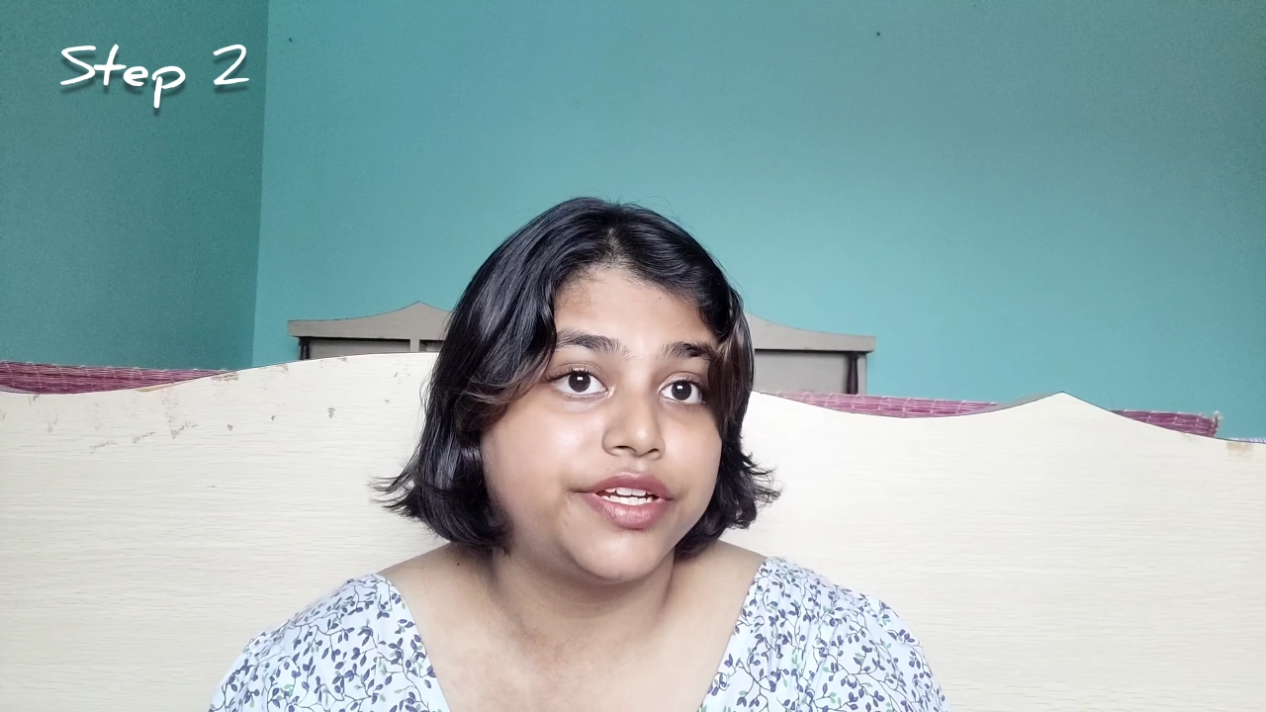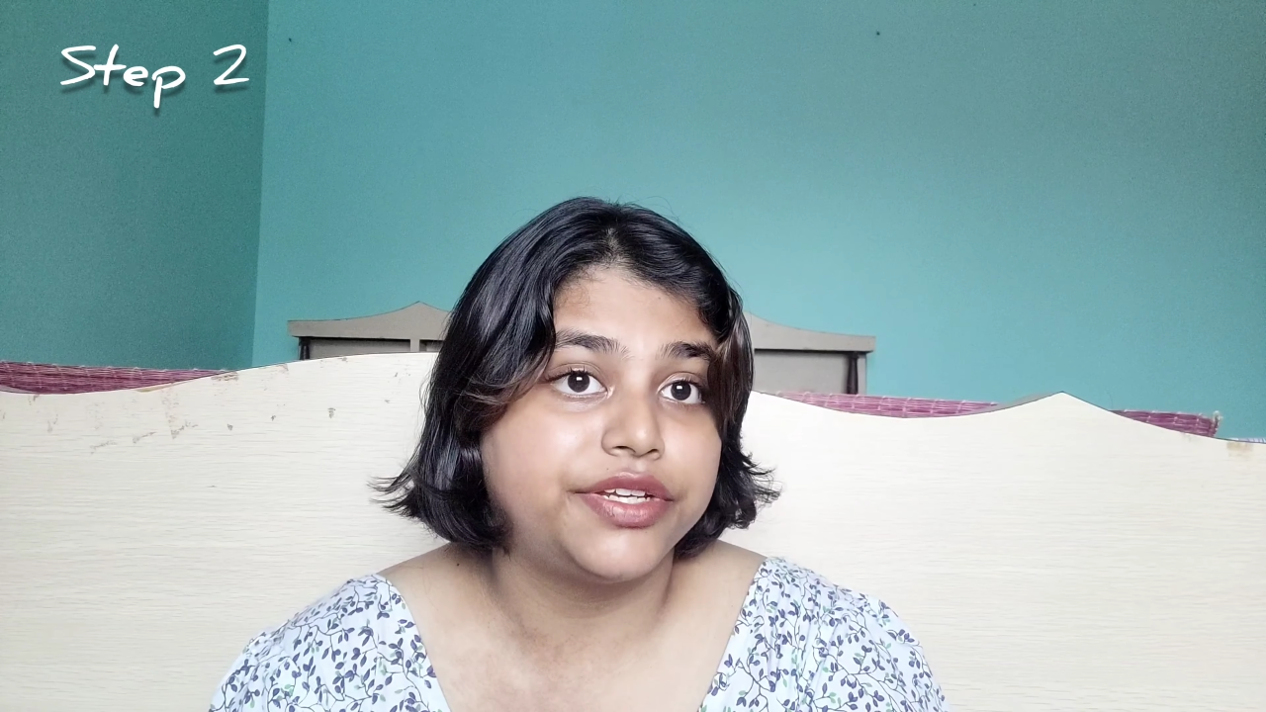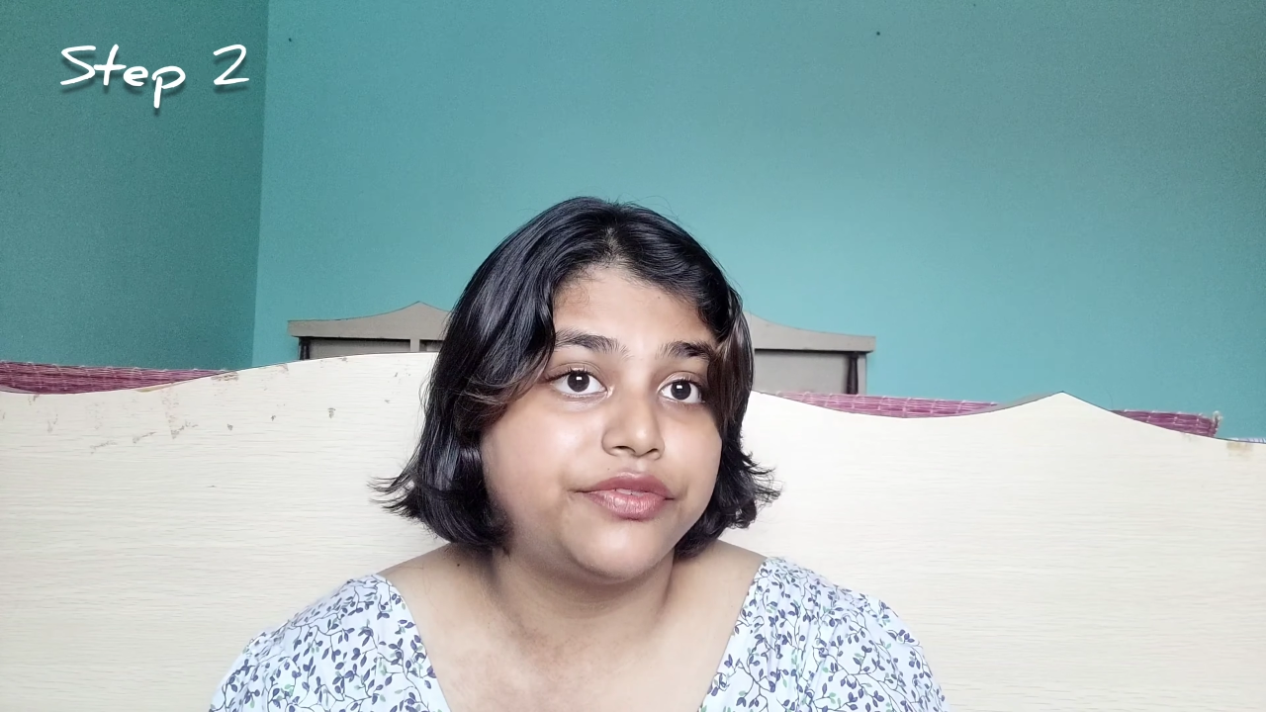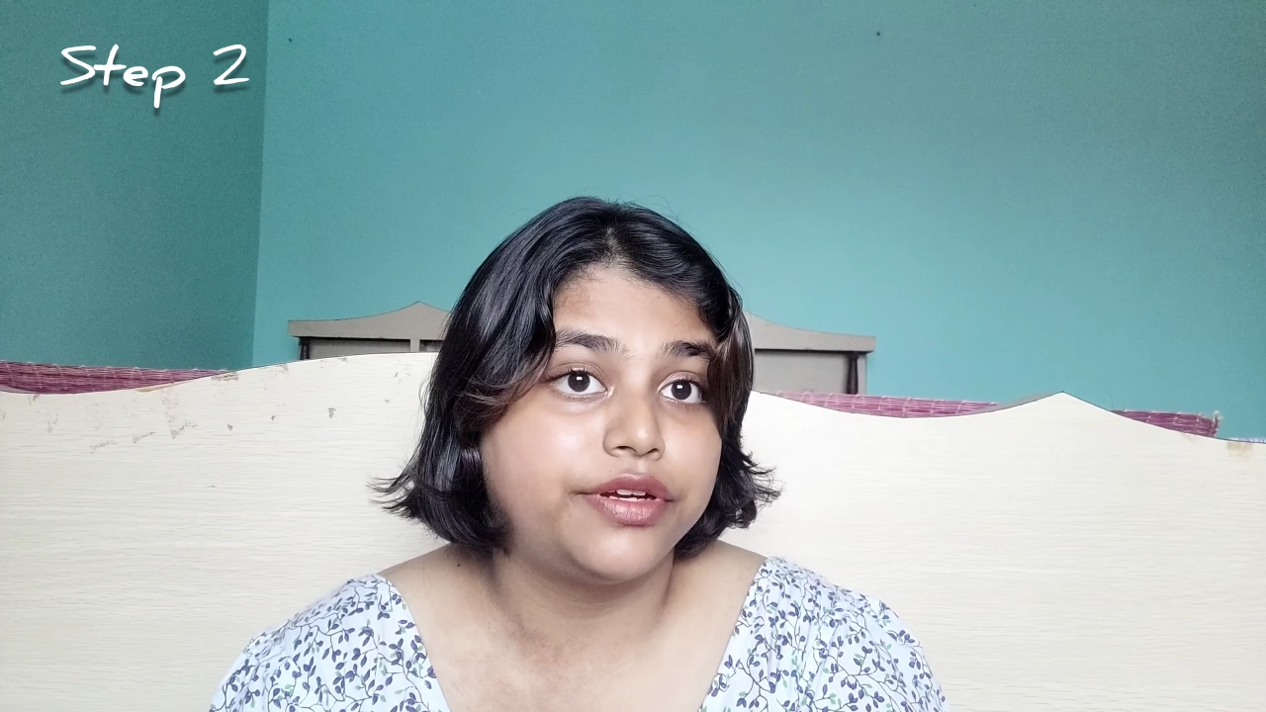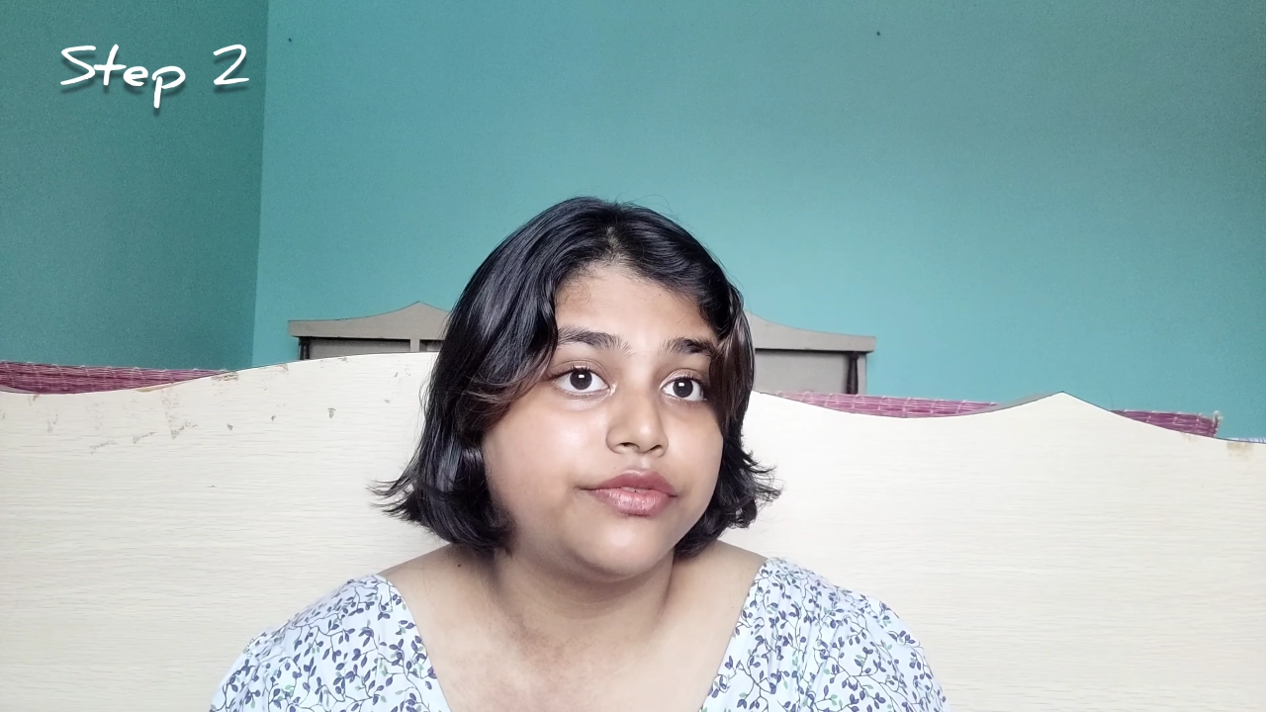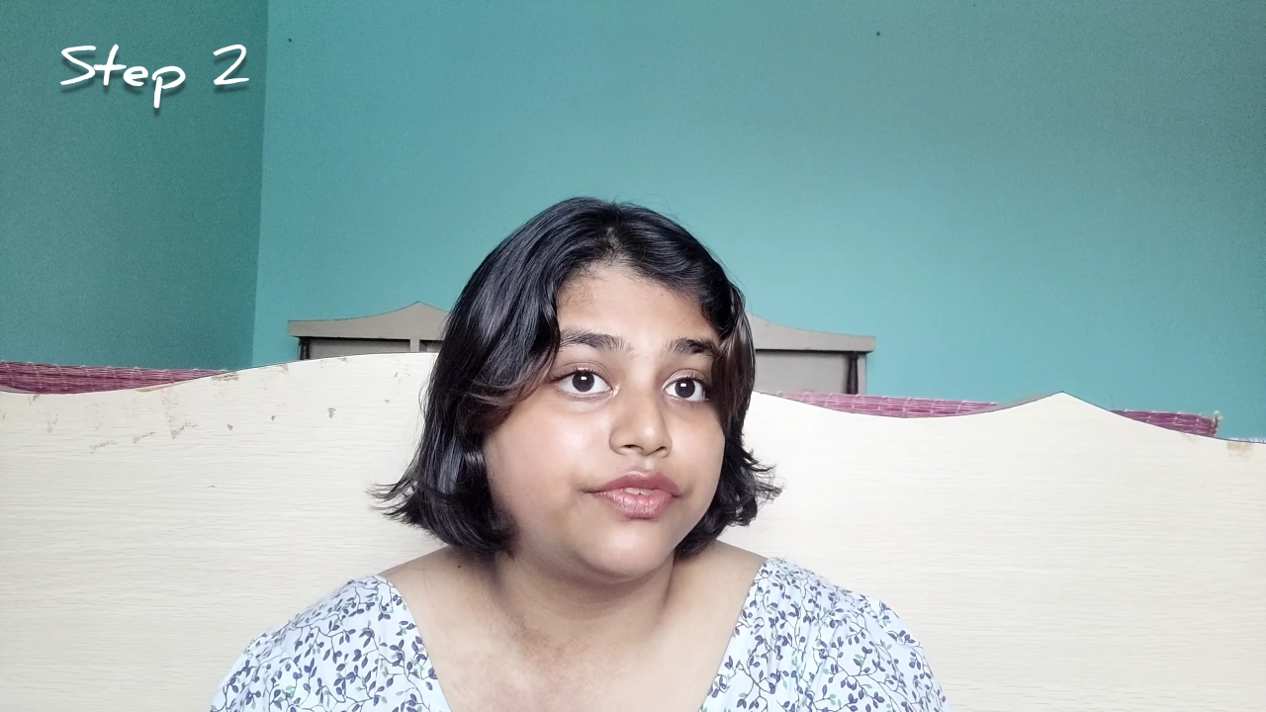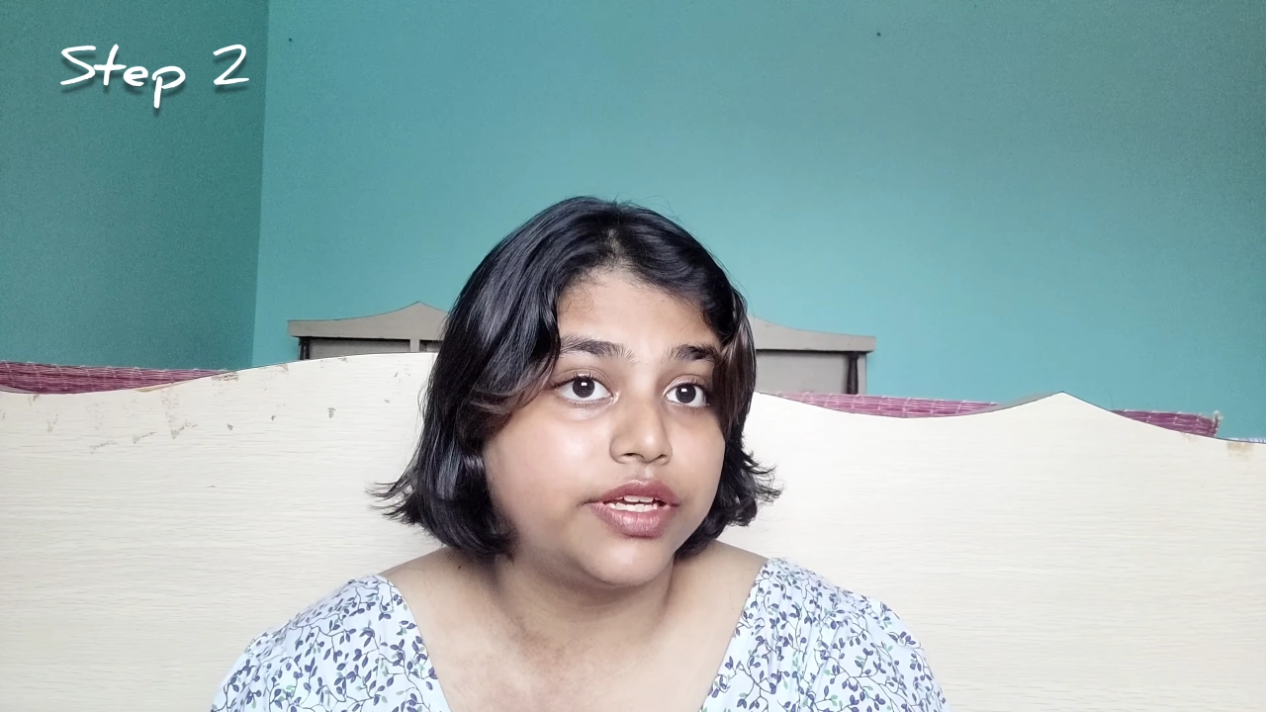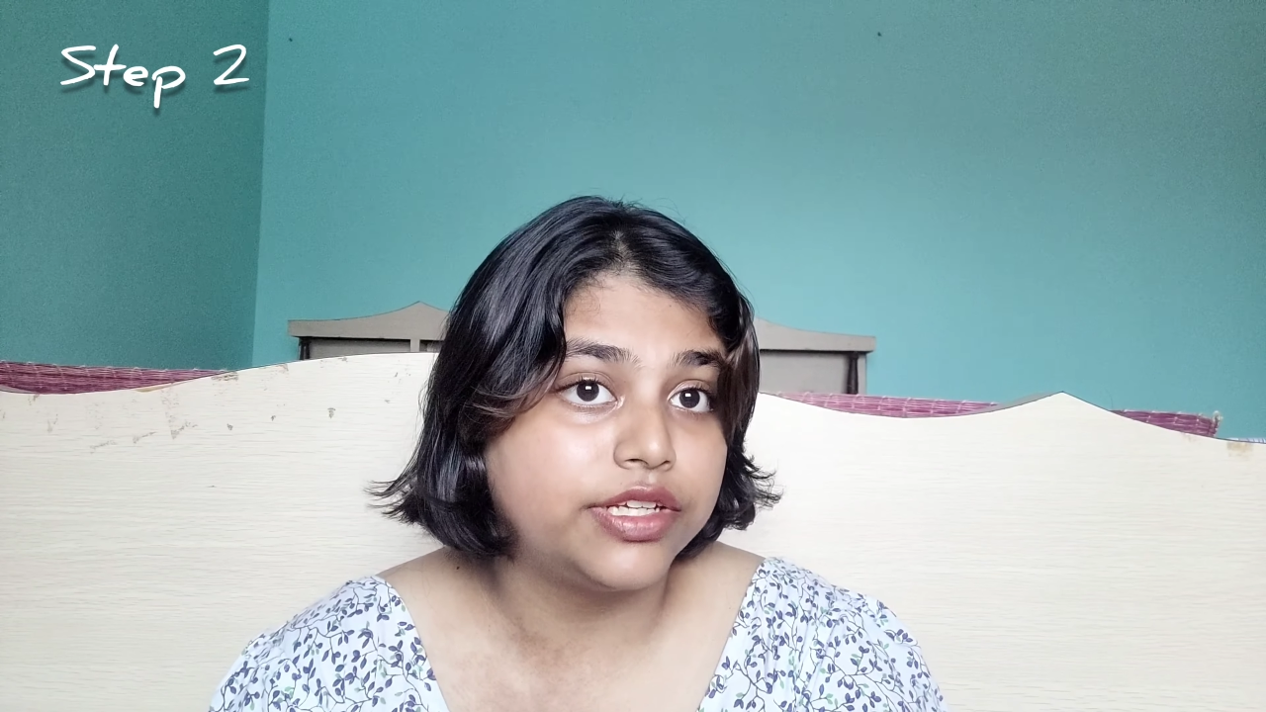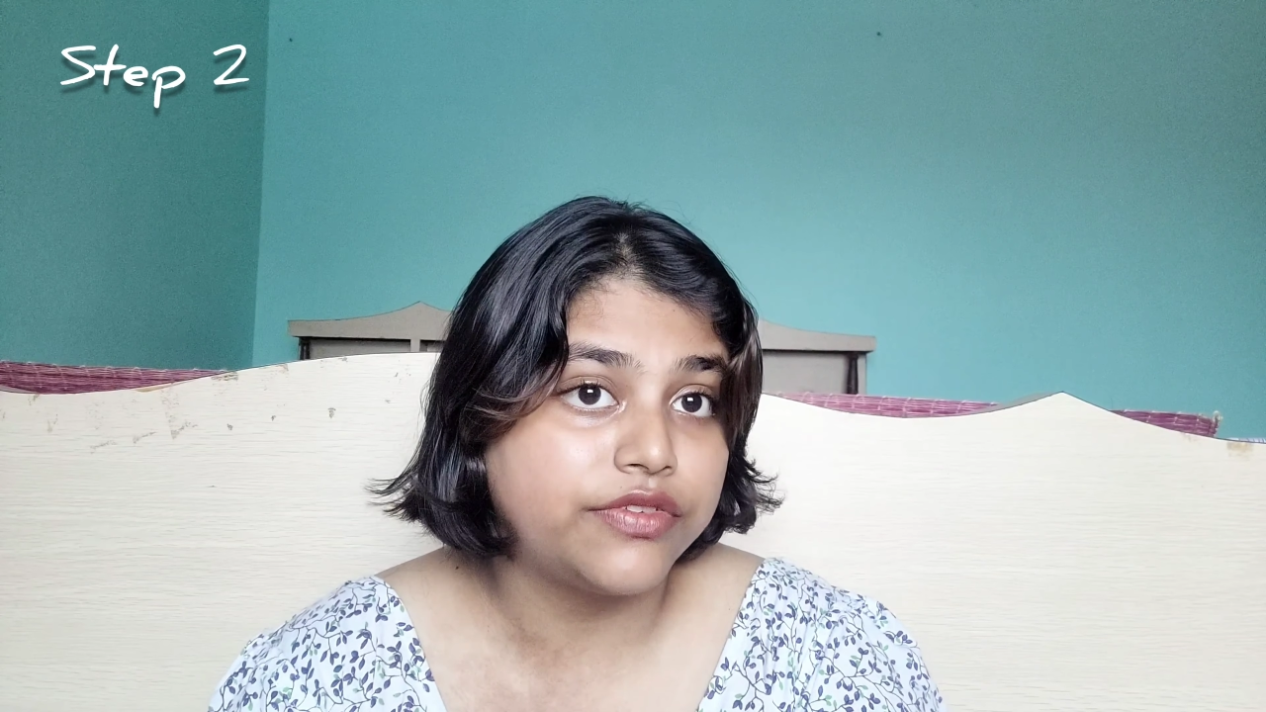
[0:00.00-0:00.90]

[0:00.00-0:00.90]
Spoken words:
different field